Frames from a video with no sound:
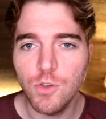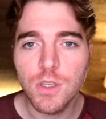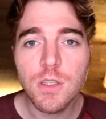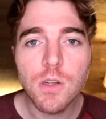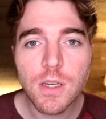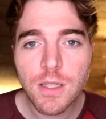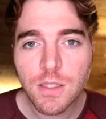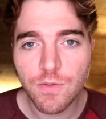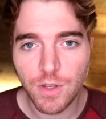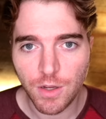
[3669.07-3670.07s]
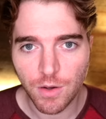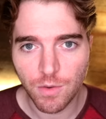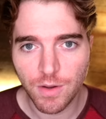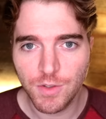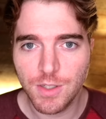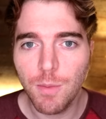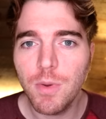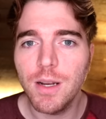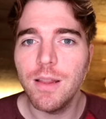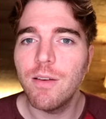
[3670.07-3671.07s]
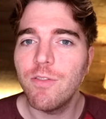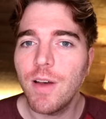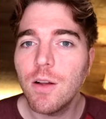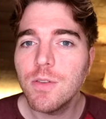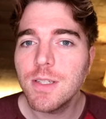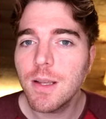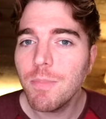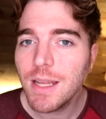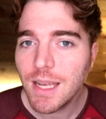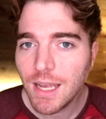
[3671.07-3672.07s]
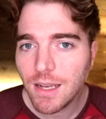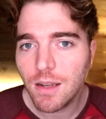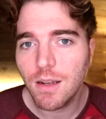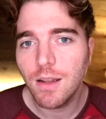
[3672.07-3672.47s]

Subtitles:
Just look at this video of somebody that found something hidden